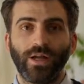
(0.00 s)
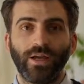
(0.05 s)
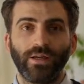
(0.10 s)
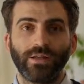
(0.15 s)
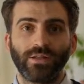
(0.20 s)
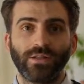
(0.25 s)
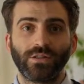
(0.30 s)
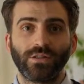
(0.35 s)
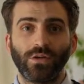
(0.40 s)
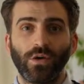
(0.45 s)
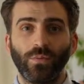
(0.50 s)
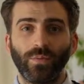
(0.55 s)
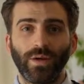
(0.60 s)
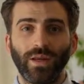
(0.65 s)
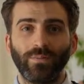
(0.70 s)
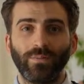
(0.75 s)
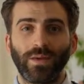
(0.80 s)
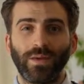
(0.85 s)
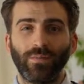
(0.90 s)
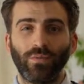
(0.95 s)
is so
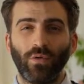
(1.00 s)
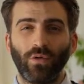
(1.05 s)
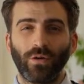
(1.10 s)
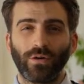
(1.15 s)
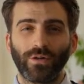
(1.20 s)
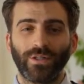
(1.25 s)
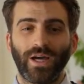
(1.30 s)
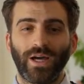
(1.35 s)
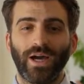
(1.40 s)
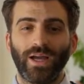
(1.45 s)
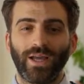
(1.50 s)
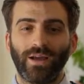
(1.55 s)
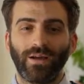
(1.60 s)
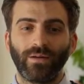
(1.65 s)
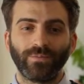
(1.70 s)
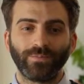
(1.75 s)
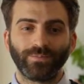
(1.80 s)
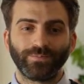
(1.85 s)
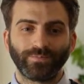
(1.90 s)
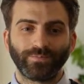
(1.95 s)
many people are dying.
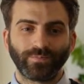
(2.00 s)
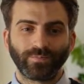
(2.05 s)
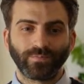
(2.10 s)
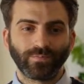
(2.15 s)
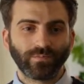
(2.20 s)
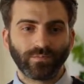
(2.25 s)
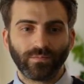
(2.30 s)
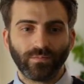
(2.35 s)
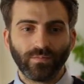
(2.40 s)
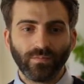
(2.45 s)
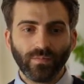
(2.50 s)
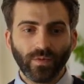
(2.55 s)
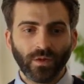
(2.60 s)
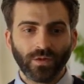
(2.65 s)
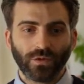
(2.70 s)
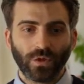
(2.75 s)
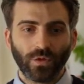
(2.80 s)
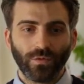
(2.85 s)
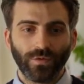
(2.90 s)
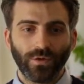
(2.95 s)

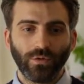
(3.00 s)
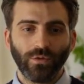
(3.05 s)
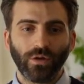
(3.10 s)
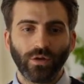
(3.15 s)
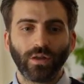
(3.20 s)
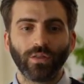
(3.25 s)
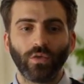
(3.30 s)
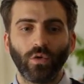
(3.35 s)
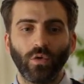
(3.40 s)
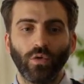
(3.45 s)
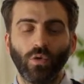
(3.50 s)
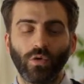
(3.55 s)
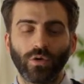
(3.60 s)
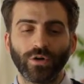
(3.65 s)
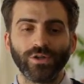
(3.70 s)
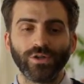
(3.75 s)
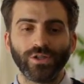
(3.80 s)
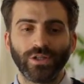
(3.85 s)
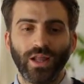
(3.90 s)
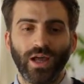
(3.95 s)
So if you look at the
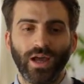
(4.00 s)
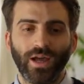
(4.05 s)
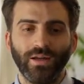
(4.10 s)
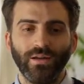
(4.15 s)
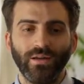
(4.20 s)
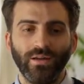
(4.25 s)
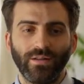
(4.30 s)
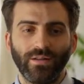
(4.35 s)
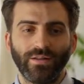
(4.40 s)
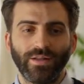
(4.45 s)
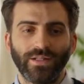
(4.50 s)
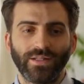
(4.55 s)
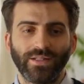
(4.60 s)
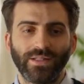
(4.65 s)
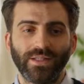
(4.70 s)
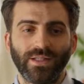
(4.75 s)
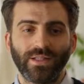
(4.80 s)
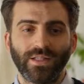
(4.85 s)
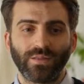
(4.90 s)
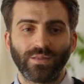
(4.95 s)
orange line, this
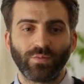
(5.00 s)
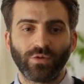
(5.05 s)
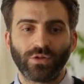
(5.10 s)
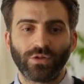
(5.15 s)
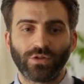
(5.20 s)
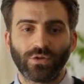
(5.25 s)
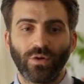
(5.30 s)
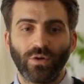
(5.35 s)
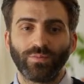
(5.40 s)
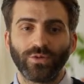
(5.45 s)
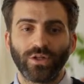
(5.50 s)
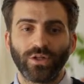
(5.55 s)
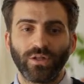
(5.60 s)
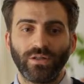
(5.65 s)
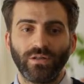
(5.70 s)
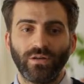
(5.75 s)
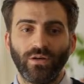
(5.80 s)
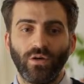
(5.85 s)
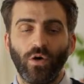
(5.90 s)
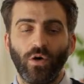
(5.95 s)
is
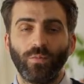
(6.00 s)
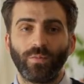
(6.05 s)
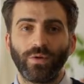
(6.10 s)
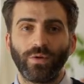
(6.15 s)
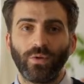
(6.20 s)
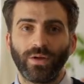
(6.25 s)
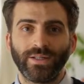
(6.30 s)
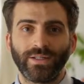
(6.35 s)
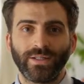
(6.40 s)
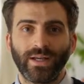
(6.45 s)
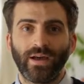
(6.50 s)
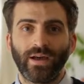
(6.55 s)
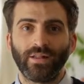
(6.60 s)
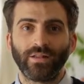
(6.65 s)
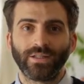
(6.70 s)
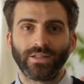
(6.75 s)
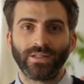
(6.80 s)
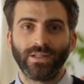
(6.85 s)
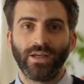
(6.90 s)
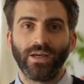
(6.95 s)
prescription opioid
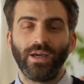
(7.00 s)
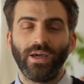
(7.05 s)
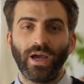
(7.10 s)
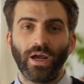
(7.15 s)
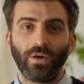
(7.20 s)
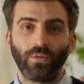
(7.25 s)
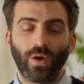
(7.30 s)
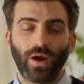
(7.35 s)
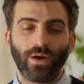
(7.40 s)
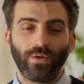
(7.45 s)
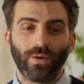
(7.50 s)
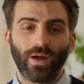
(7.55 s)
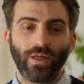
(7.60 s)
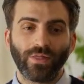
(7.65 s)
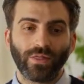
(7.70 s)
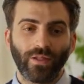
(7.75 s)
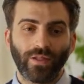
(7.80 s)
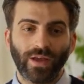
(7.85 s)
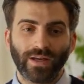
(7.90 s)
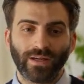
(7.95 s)
deaths. And right
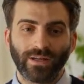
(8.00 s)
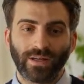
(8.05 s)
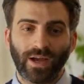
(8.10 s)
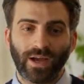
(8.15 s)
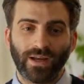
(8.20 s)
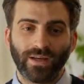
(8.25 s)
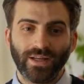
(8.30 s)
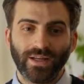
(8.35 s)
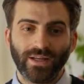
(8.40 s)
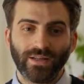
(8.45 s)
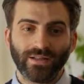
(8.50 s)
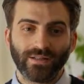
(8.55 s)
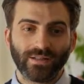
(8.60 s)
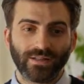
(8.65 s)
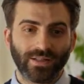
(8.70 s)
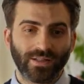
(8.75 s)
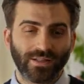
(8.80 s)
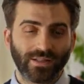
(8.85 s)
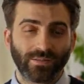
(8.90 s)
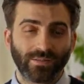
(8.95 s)
around the late 90s,
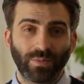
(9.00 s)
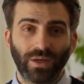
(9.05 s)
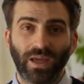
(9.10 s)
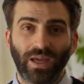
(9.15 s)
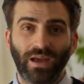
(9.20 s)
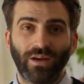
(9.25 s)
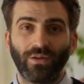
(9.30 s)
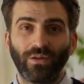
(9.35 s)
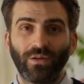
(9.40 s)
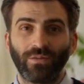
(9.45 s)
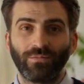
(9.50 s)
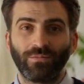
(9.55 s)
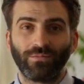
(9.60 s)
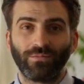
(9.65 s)
this began to